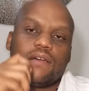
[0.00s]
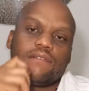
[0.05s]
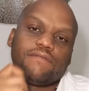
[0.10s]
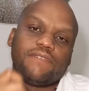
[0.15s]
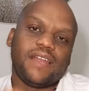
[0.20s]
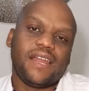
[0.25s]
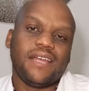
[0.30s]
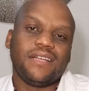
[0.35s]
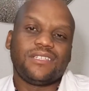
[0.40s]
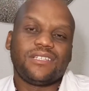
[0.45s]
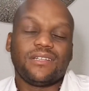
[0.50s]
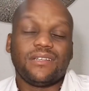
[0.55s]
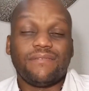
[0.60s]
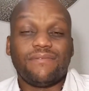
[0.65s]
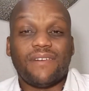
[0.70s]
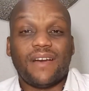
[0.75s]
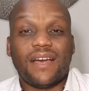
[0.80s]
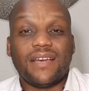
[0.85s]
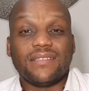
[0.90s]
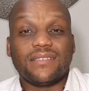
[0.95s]
Financial
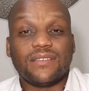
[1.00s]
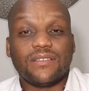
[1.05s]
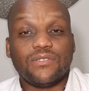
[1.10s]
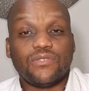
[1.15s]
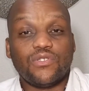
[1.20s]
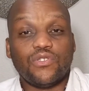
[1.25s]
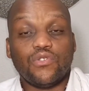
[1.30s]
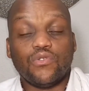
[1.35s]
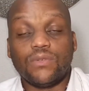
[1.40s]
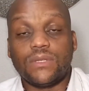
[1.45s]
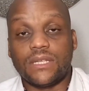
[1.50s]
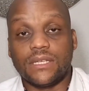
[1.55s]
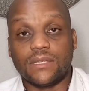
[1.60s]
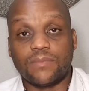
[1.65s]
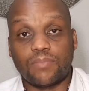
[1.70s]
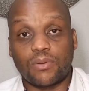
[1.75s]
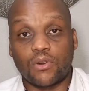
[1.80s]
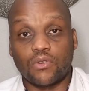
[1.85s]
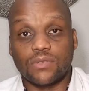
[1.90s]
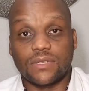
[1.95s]
advisors use this
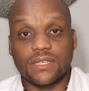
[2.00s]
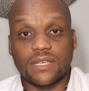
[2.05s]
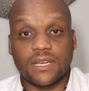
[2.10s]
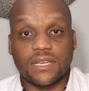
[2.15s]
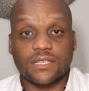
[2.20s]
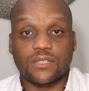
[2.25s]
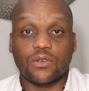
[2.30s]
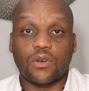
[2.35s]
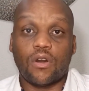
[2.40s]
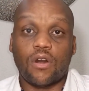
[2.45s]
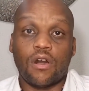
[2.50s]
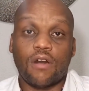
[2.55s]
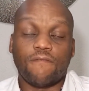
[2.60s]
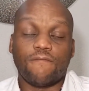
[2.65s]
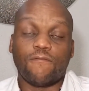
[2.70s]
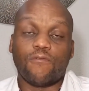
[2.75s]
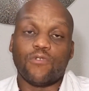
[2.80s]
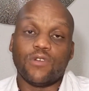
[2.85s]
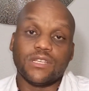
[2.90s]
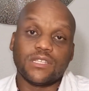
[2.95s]
process of
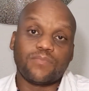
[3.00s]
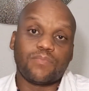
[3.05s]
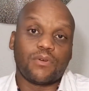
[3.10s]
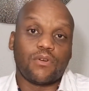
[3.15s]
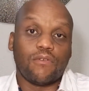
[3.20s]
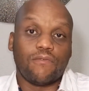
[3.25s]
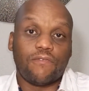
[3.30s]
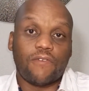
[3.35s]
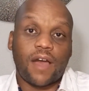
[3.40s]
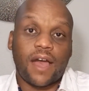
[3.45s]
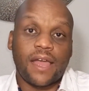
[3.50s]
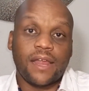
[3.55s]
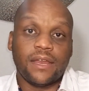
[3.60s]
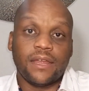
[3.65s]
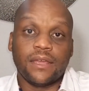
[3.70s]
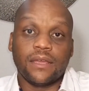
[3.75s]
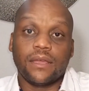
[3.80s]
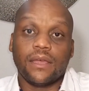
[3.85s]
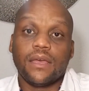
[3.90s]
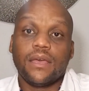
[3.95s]
risk
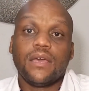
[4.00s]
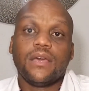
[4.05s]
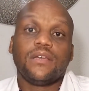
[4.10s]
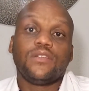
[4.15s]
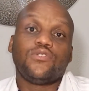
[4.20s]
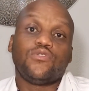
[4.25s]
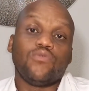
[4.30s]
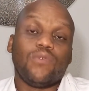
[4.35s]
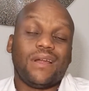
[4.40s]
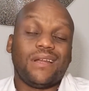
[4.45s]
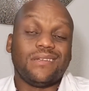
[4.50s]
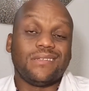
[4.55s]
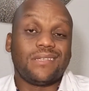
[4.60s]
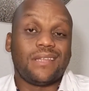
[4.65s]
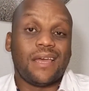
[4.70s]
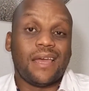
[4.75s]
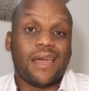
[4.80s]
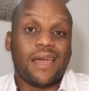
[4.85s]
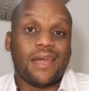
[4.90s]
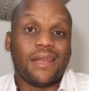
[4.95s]
profiling to
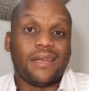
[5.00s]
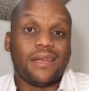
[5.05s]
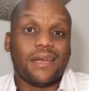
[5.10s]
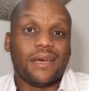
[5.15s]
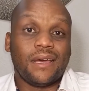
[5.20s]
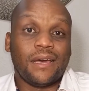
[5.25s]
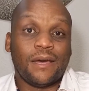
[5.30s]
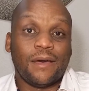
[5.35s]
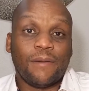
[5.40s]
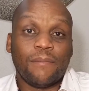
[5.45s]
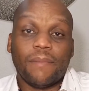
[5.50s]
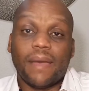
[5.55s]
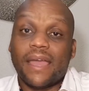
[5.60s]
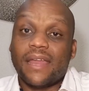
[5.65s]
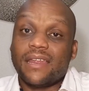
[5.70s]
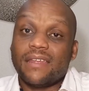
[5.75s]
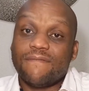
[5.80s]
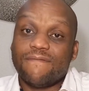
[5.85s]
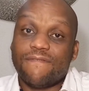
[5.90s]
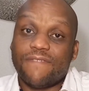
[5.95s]
understand an
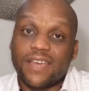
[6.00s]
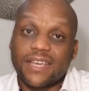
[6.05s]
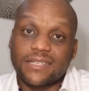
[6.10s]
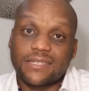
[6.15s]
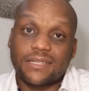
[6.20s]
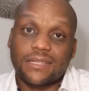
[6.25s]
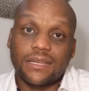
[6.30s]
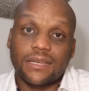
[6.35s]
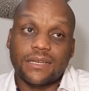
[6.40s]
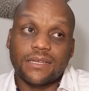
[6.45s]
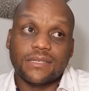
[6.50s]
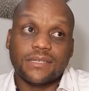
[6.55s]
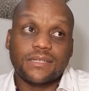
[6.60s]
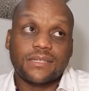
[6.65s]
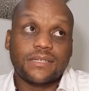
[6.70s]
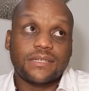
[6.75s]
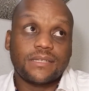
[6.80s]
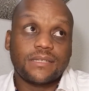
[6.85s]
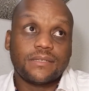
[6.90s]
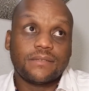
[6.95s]

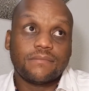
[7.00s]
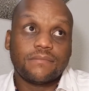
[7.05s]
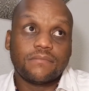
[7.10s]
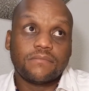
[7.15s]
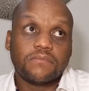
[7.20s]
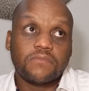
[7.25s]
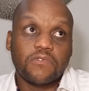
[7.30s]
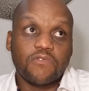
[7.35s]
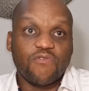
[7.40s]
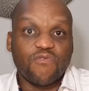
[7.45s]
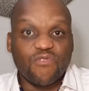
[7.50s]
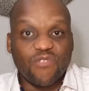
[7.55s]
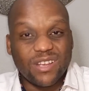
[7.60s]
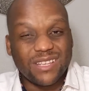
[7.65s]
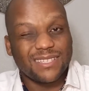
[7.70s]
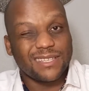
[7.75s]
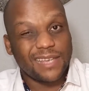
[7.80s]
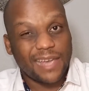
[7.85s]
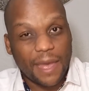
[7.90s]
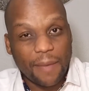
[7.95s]
investor's
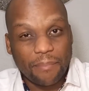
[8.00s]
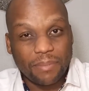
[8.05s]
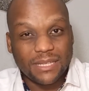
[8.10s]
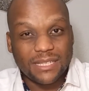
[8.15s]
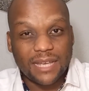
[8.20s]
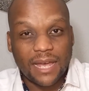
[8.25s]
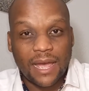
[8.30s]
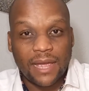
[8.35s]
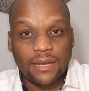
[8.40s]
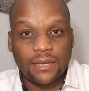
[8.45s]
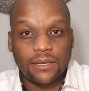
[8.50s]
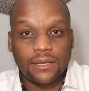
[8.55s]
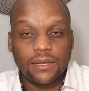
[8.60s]
risk appetite